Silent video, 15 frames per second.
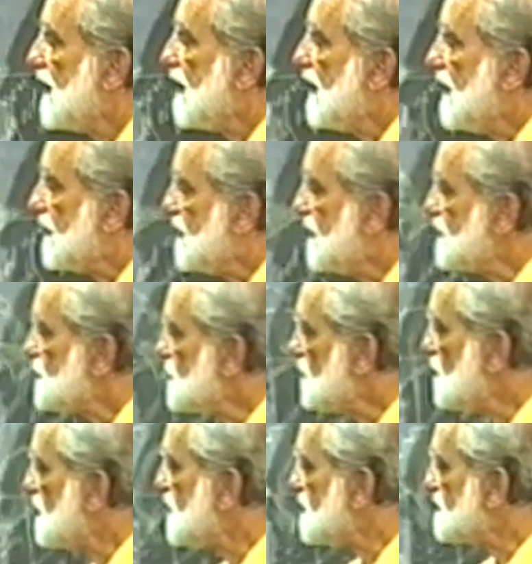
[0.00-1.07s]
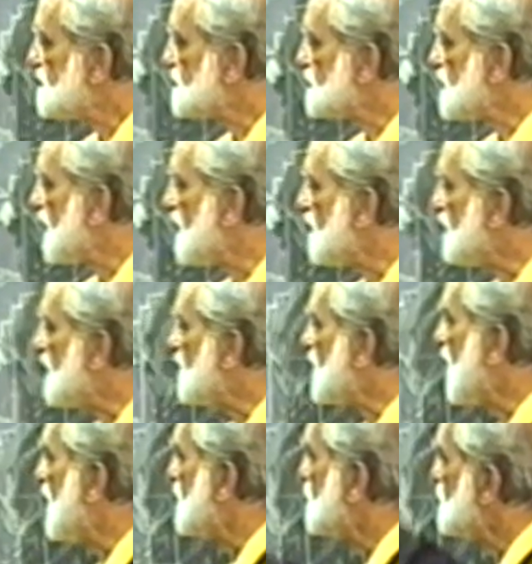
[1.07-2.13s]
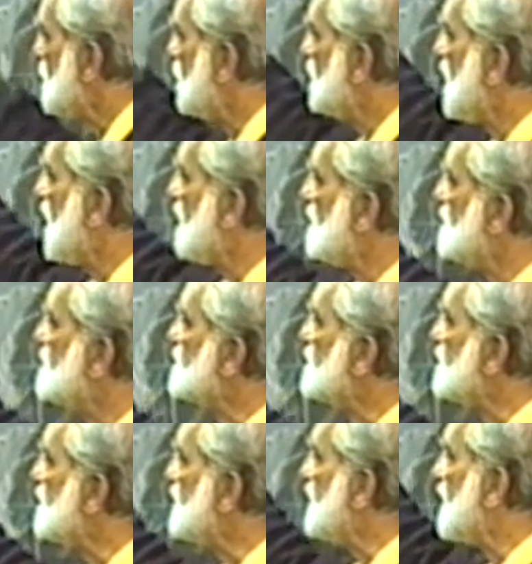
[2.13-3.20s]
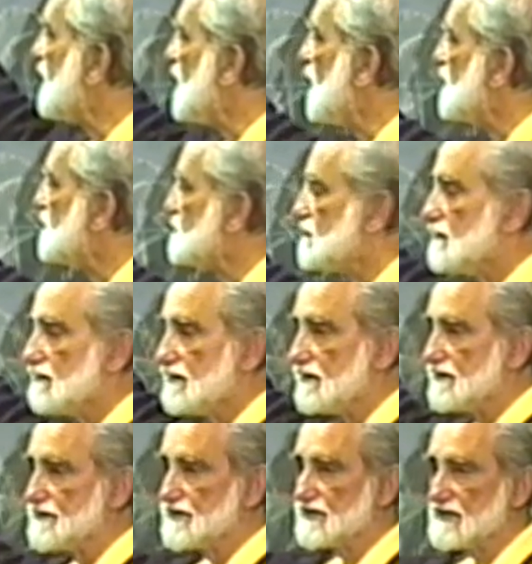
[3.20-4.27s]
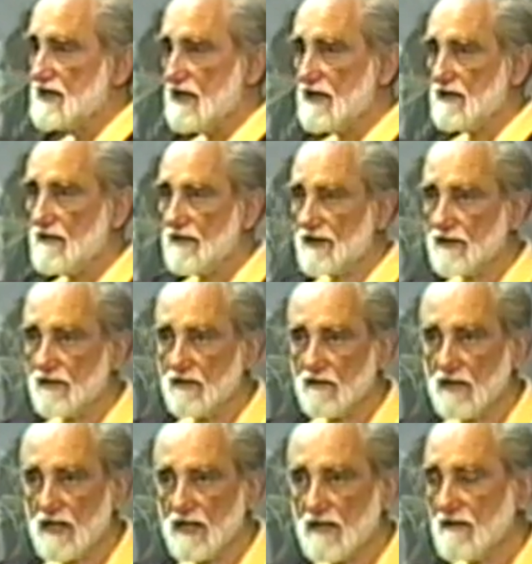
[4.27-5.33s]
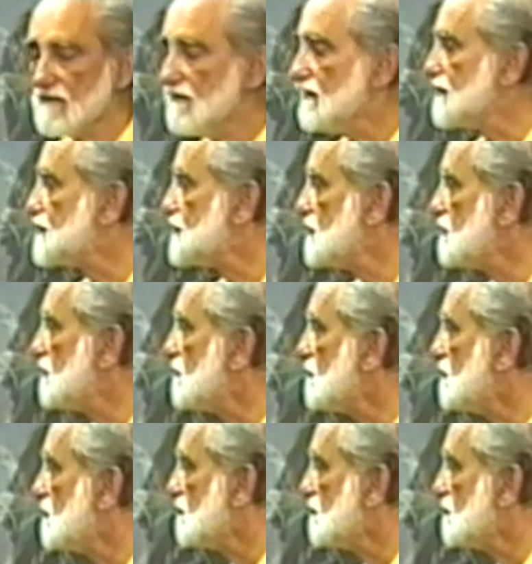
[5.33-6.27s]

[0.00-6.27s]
unless you're willing to say that that tonality and that attitude and the style that you have is you.